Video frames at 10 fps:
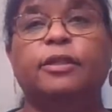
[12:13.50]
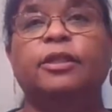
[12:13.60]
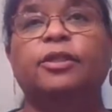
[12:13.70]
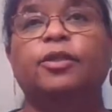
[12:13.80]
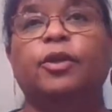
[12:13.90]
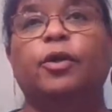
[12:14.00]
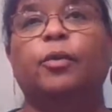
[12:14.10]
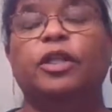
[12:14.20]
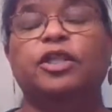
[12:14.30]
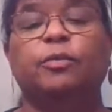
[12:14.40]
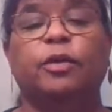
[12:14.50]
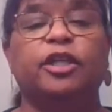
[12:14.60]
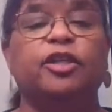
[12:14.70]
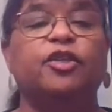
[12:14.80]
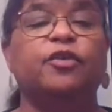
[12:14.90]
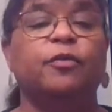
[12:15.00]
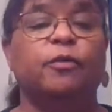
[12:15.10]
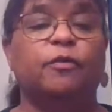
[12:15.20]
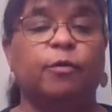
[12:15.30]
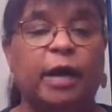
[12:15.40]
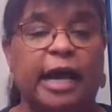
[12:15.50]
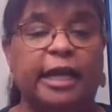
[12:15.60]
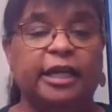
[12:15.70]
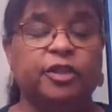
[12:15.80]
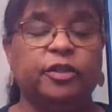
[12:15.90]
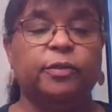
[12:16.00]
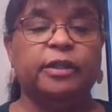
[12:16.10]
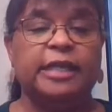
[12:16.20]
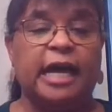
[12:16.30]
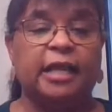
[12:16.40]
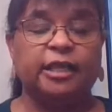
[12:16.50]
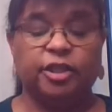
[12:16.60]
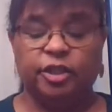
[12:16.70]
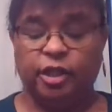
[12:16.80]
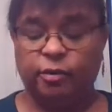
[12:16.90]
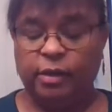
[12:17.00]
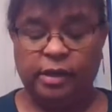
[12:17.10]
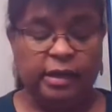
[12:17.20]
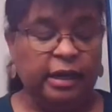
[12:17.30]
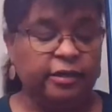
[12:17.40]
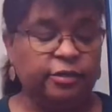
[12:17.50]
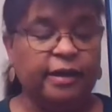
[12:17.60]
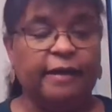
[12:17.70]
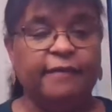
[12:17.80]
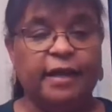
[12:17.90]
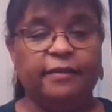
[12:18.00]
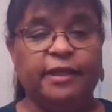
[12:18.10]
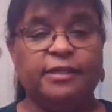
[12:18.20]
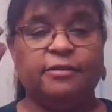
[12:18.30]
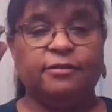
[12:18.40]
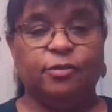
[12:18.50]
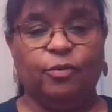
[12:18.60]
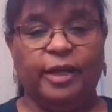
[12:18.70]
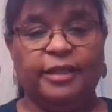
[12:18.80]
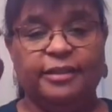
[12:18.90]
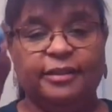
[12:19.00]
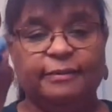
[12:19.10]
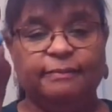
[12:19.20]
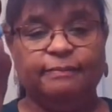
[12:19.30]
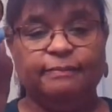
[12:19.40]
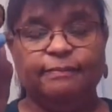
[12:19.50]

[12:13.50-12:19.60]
didn't know what she wanted to do for a variety show or talent show. So I found these toys.